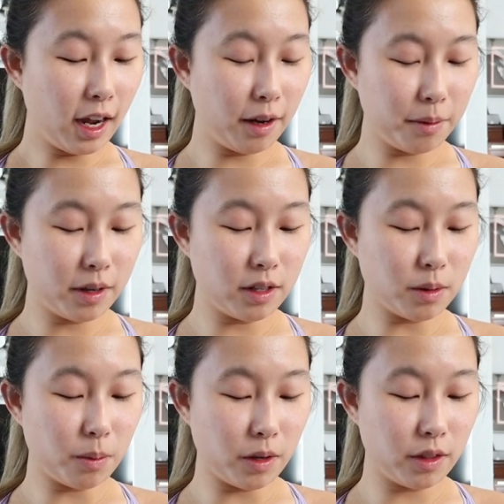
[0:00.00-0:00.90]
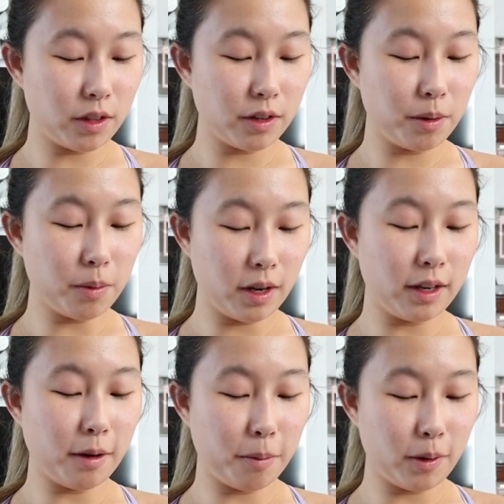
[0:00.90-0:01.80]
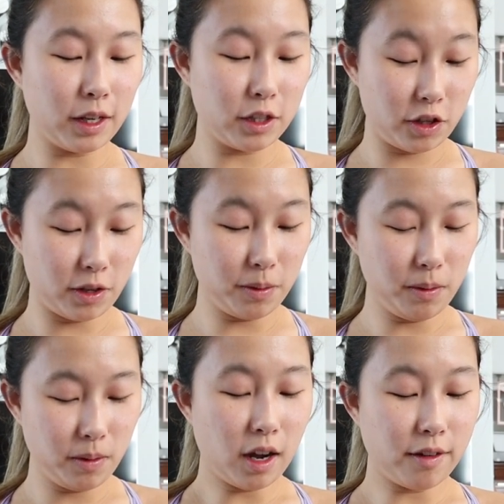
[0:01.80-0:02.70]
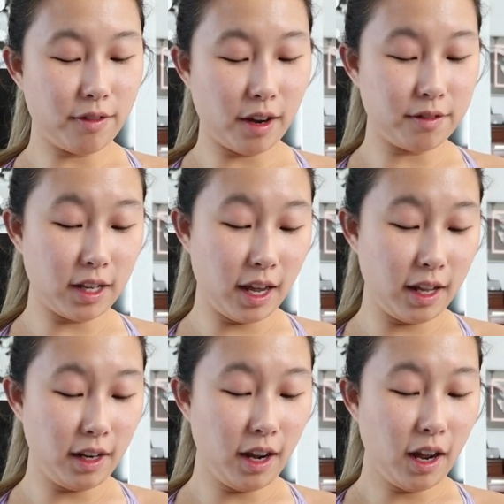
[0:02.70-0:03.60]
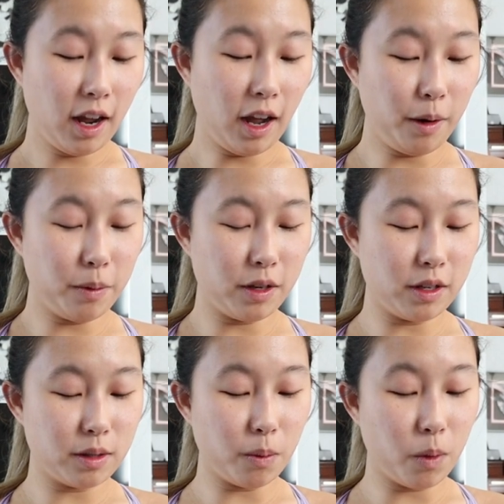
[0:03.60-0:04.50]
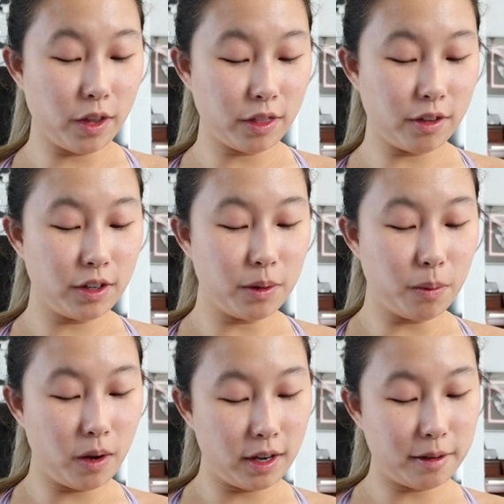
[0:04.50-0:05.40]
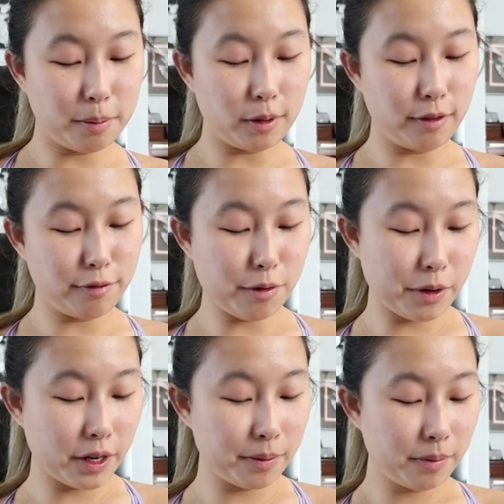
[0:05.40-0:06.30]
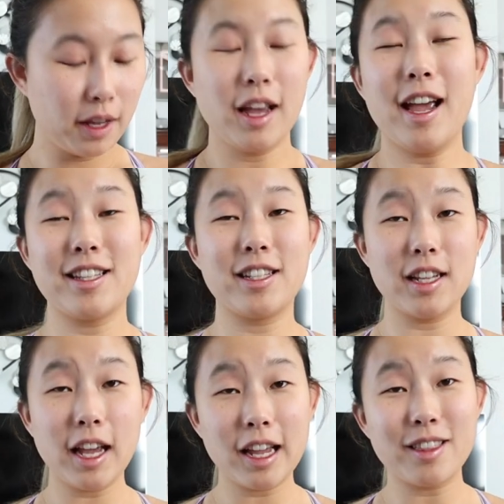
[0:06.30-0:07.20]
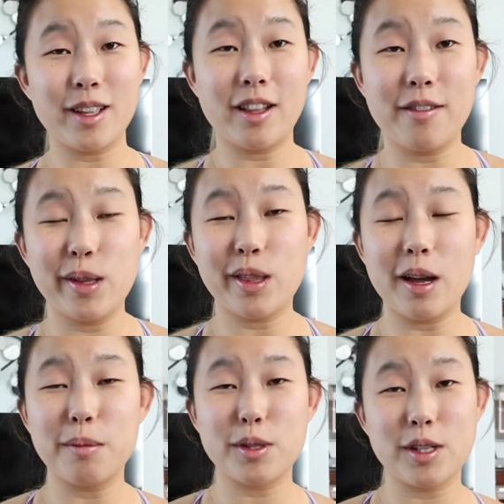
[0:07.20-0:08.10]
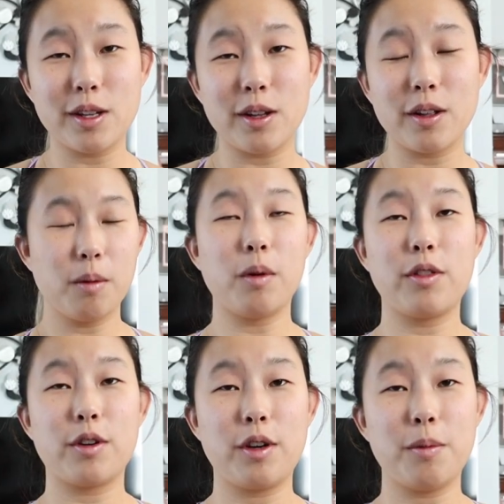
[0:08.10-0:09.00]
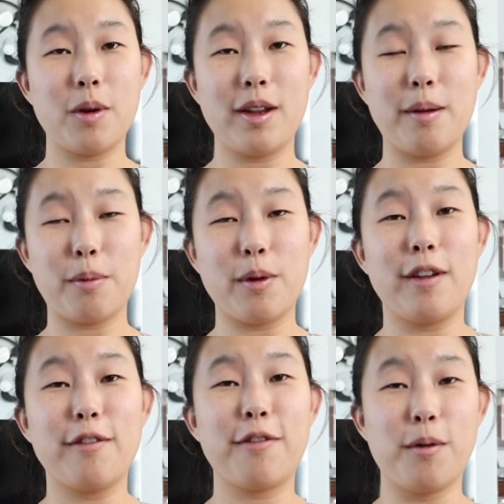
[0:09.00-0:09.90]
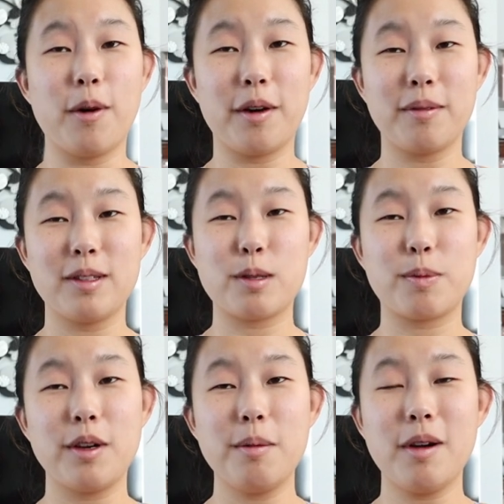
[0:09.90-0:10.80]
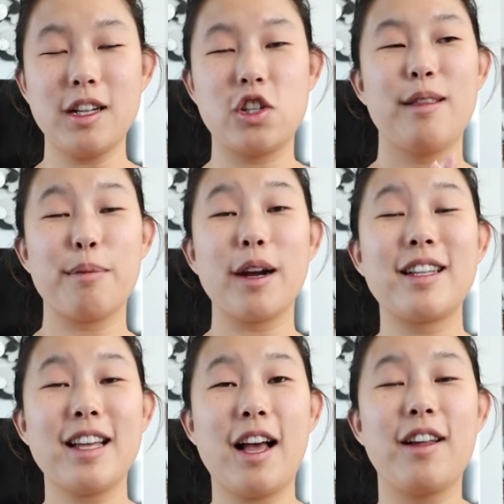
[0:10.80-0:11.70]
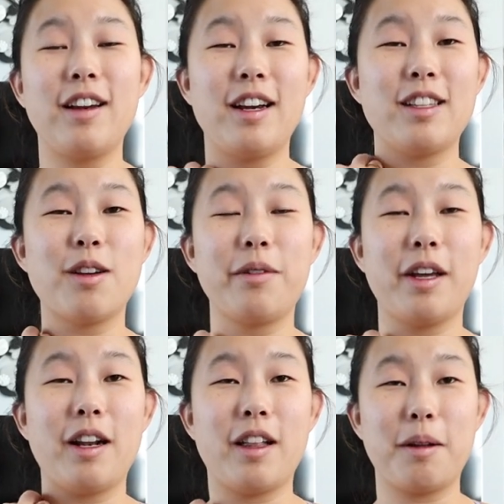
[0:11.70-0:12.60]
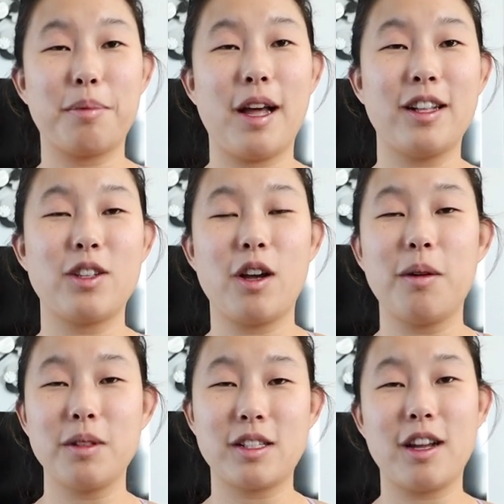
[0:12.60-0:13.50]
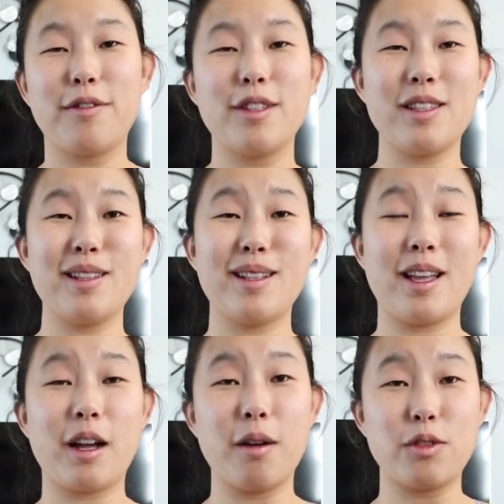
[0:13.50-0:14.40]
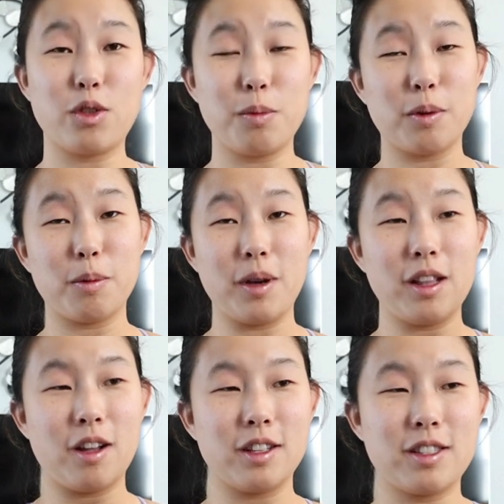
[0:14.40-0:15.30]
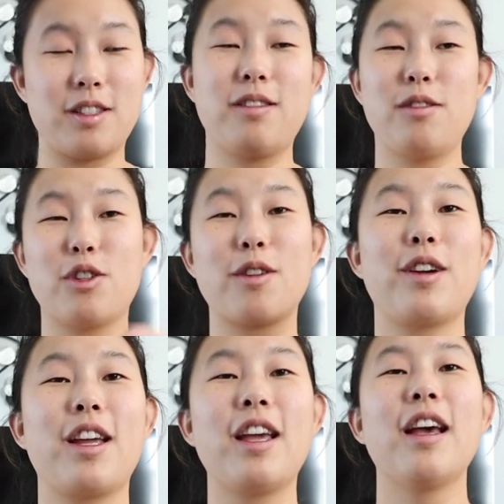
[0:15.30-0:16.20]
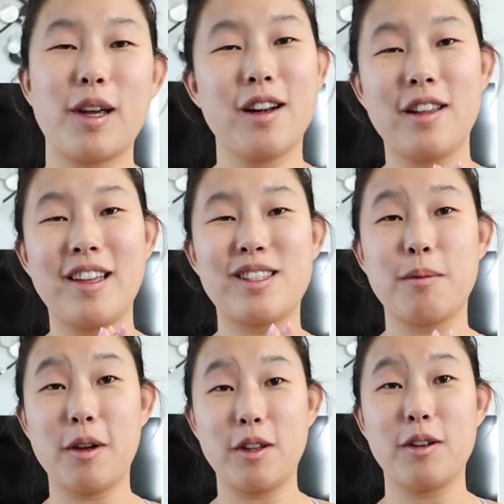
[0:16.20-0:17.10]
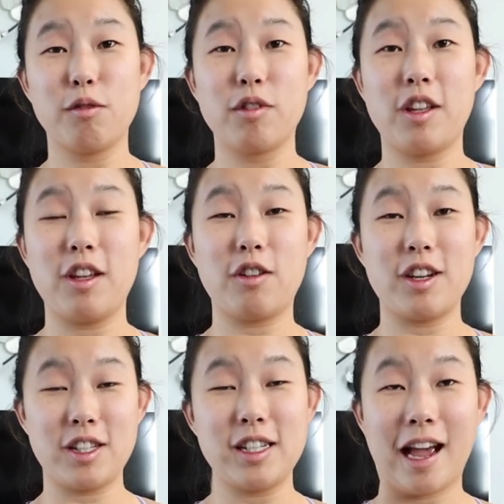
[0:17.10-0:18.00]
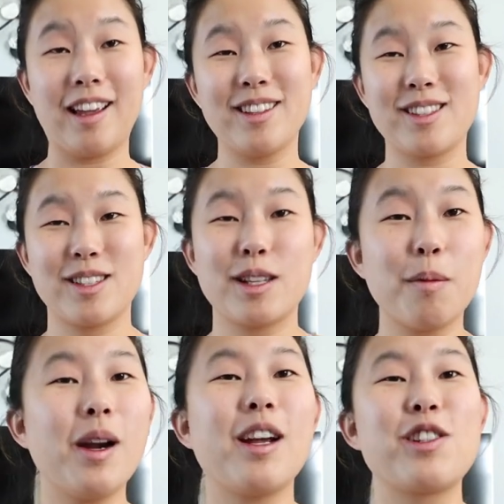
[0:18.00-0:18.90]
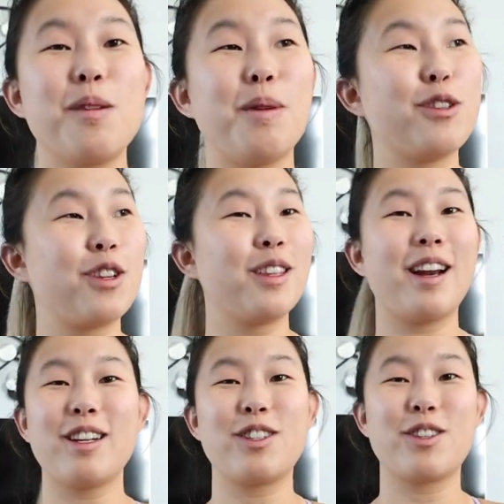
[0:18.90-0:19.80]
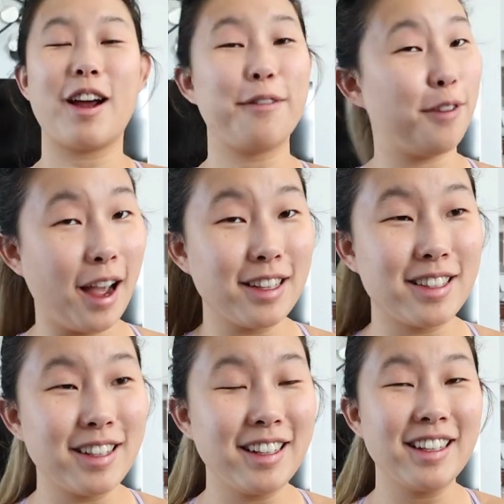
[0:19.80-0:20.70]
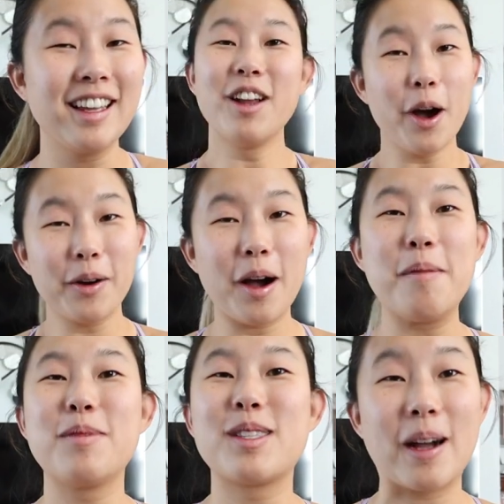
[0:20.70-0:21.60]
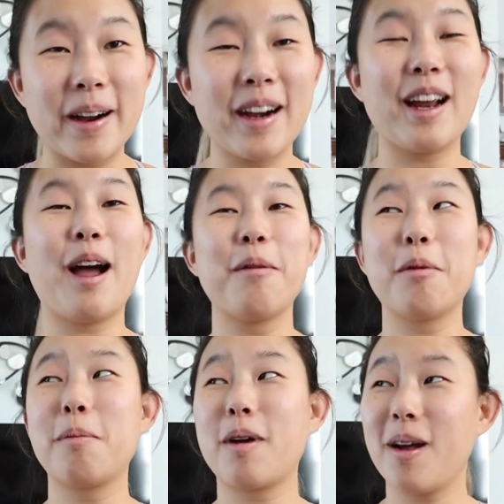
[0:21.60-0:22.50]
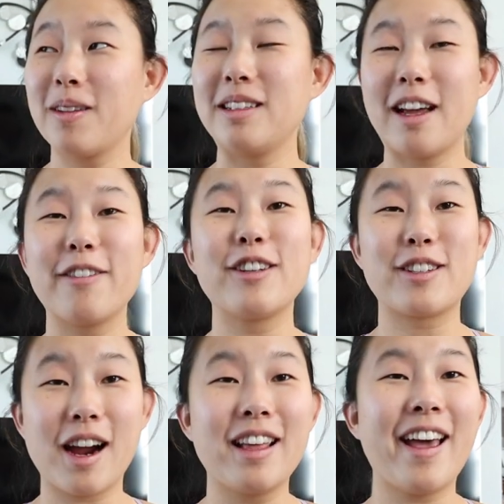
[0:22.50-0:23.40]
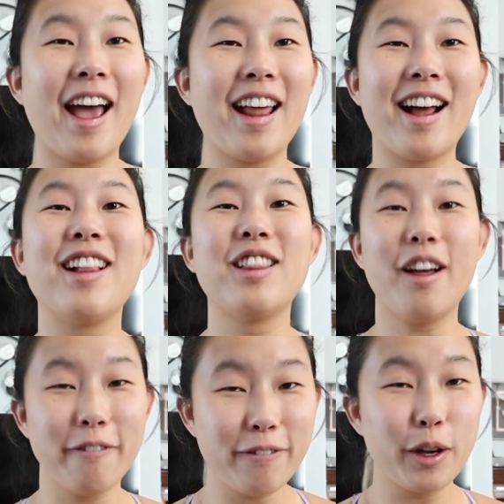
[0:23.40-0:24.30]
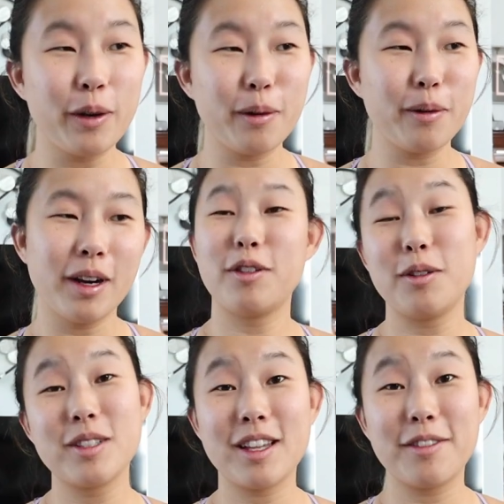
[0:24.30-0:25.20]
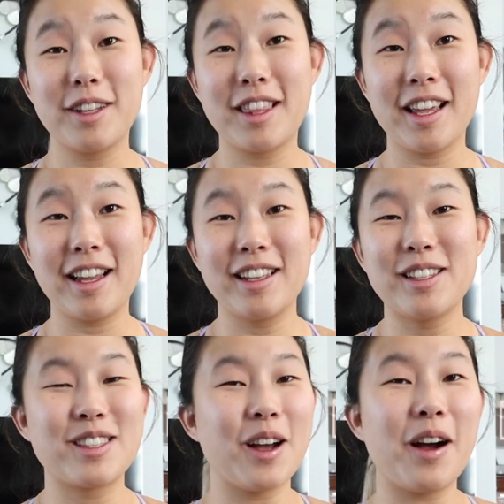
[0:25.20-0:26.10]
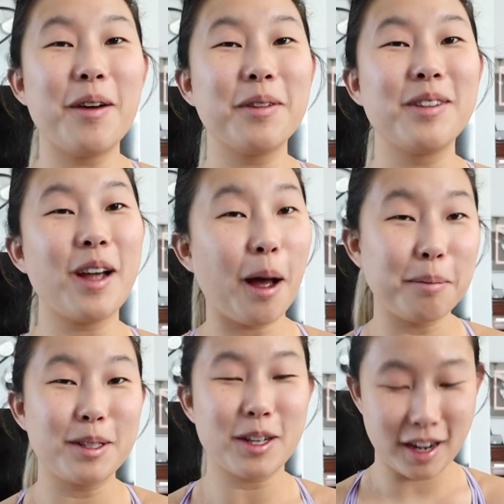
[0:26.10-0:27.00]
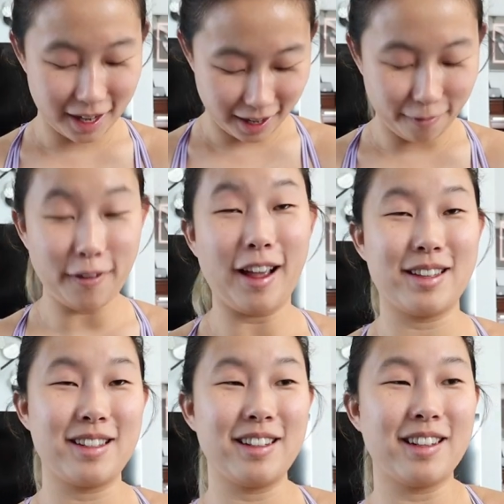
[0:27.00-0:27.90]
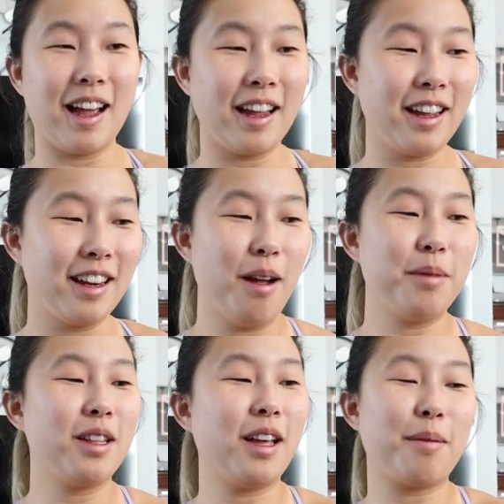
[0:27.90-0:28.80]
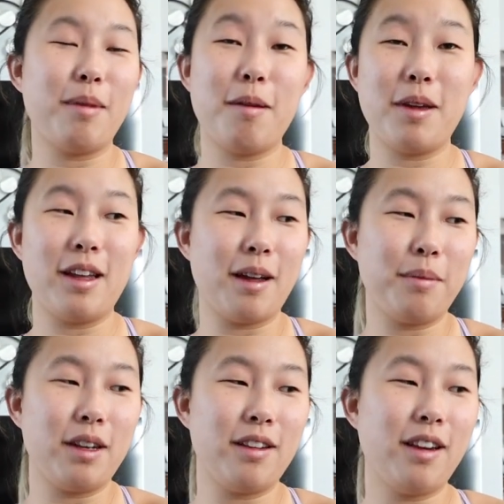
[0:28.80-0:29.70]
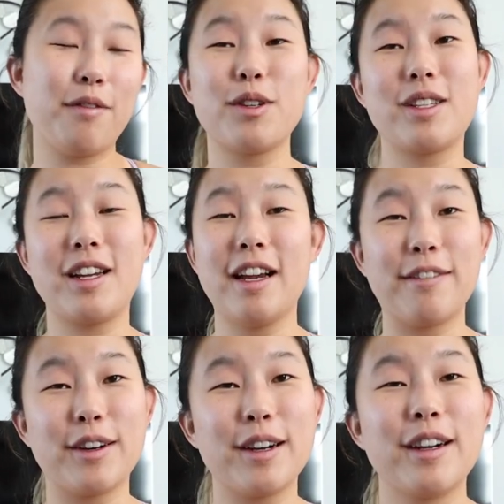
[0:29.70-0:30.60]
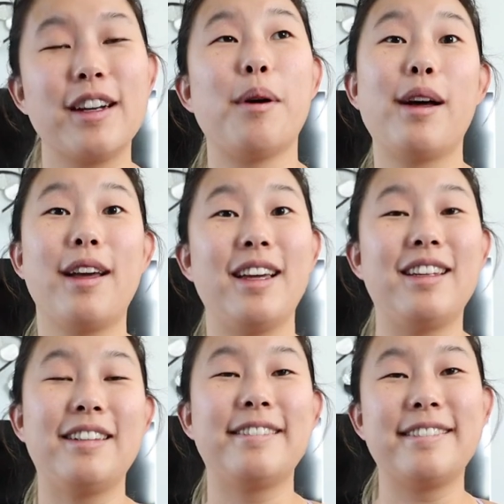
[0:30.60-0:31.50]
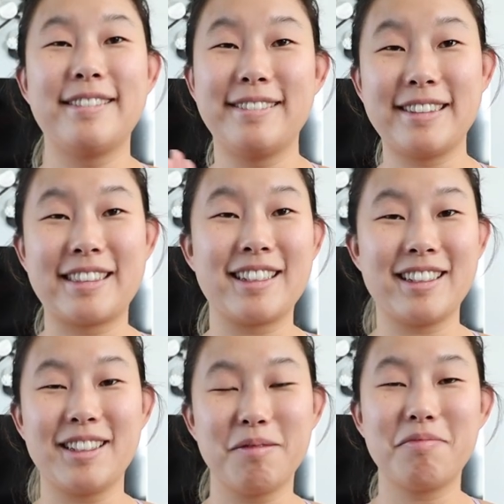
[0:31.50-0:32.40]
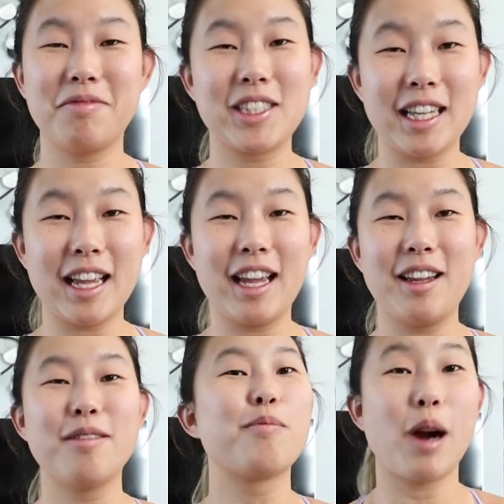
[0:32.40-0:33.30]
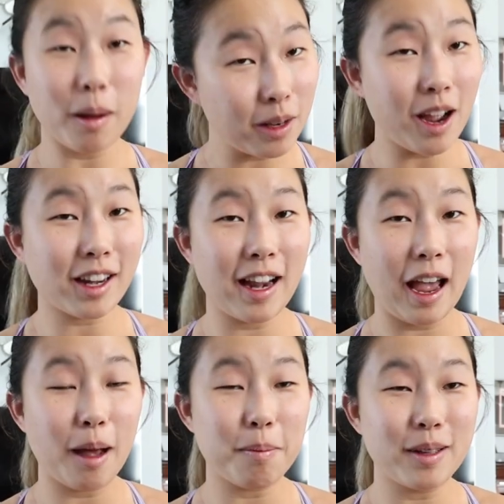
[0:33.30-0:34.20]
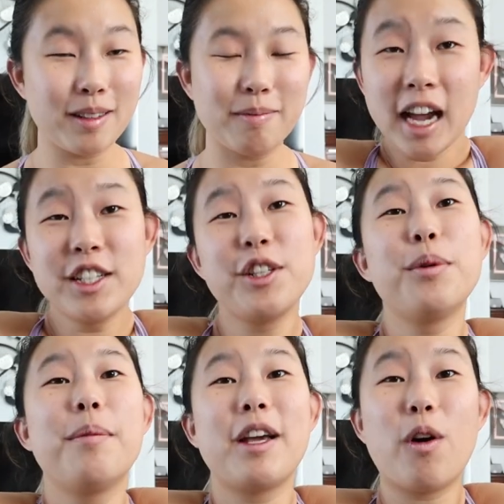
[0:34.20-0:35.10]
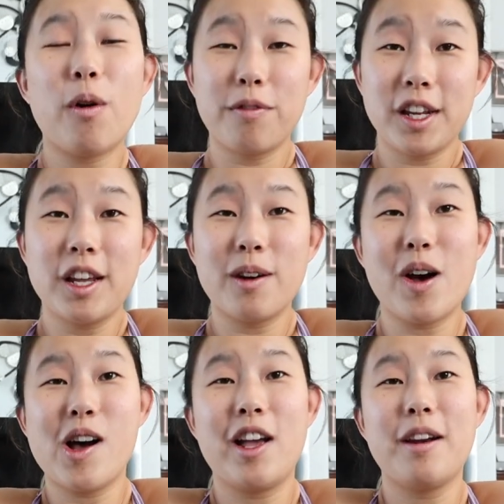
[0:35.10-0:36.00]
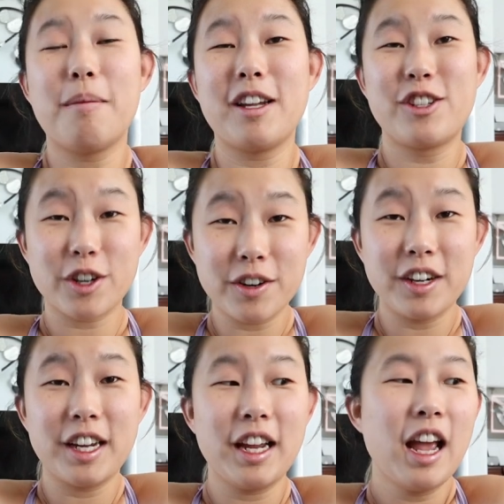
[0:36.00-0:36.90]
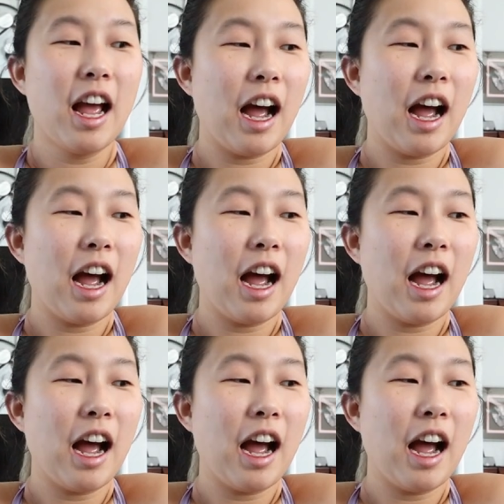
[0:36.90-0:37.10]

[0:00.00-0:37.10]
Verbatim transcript: I was 131.2. On 5'10, I was 131.4. And today, the 11th, I am still 131.4. It's pretty much the breakdown and it's okay to like plateau and stuff. This isn't like a super weight loss journey, kind of like some other really crazy diets. Someone actually mentioned that I should try fasting. No, I'm sorry. I will probably never try that. I love food. Food is everything. So I will not be trying a fasting diet. I mean, like maybe, I mean, never say never, but I'm just gonna say Probably not gonna happen. I do wanna make a whole video on my journey.